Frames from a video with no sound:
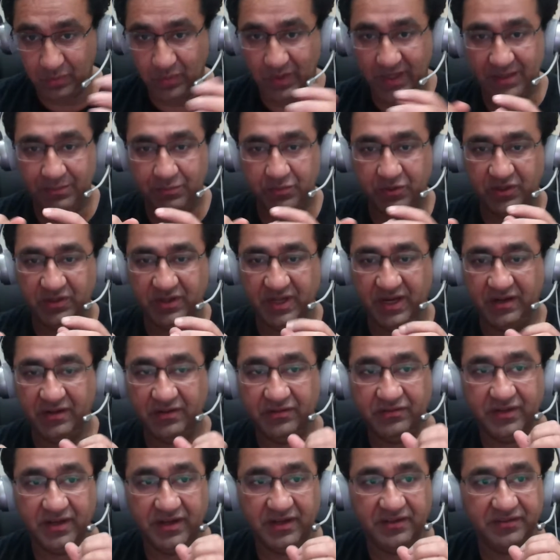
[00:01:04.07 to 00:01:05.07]
whiteboard
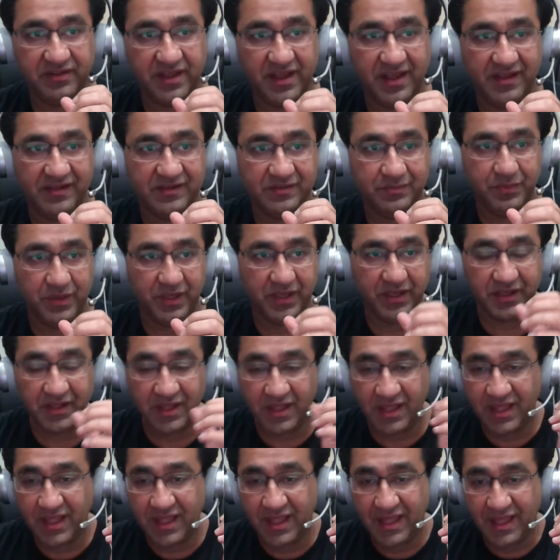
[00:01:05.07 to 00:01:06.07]
that is as big
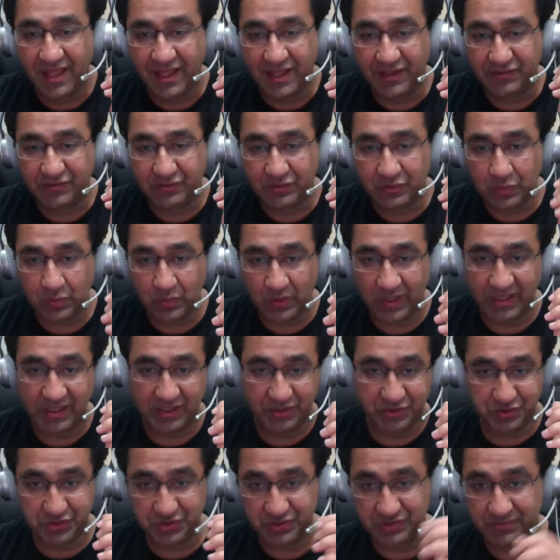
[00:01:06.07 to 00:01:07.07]
as 12
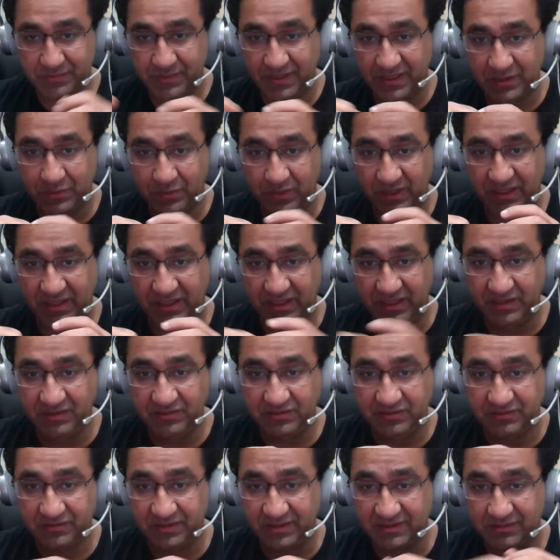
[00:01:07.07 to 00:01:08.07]
inches by 20
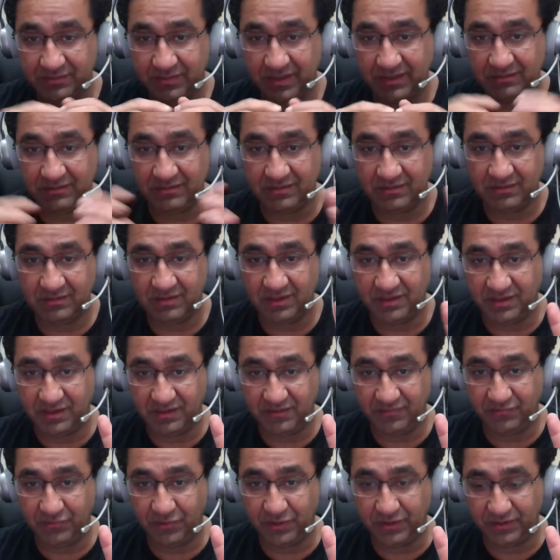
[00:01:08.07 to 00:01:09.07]
inches. That's about
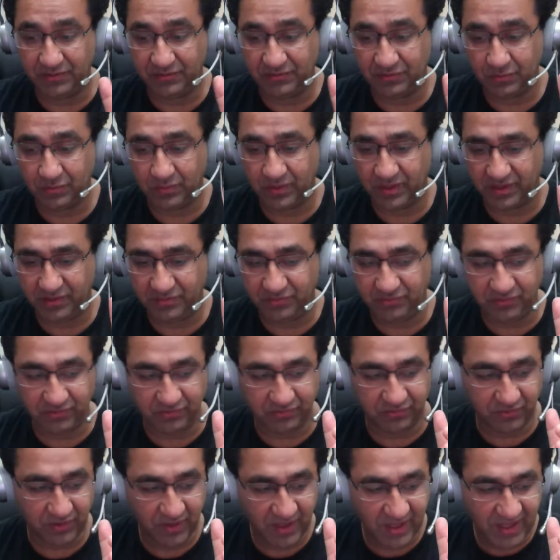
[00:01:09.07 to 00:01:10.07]
240 square
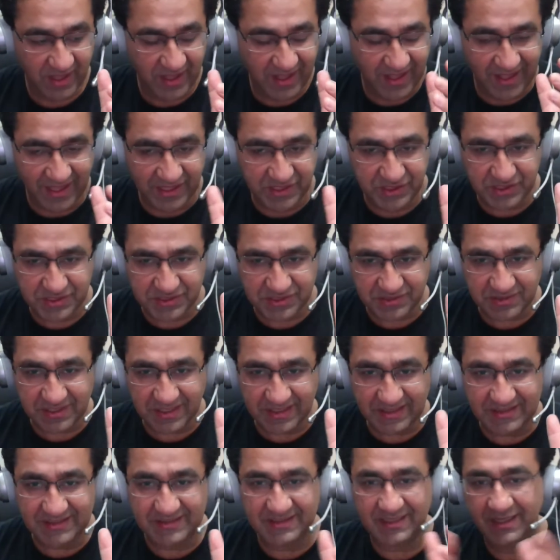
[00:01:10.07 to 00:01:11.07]
inches. And just to
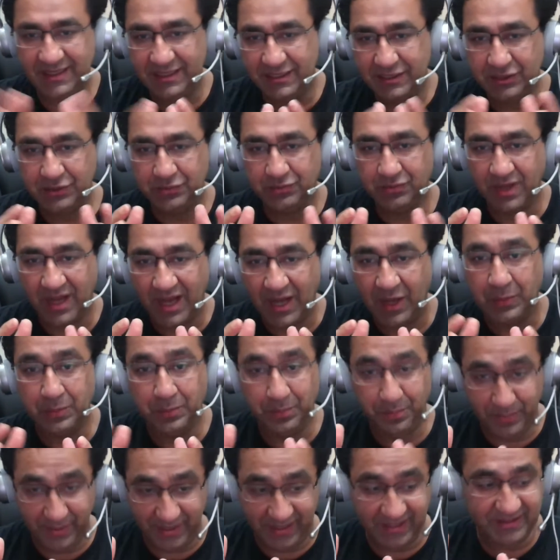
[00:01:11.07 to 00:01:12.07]
really tell you
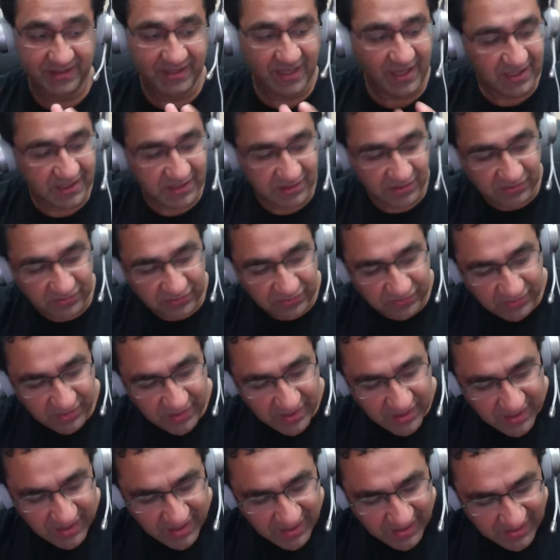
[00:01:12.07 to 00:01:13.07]
how big that is,
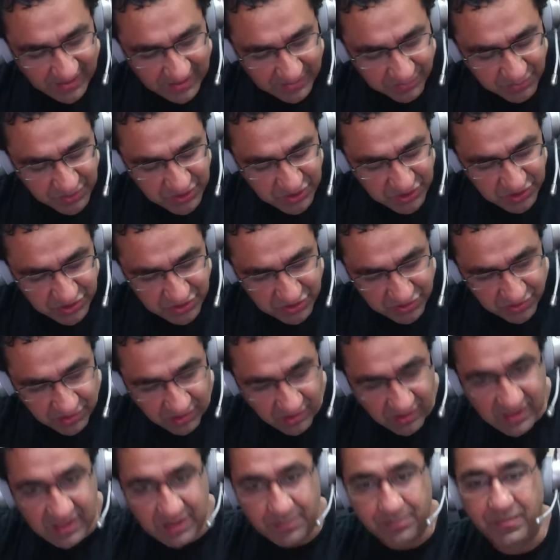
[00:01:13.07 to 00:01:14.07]
let me just
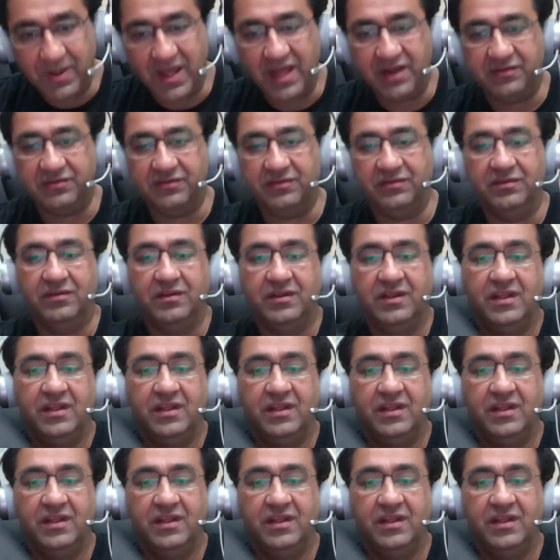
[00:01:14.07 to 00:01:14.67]
draw a comparison.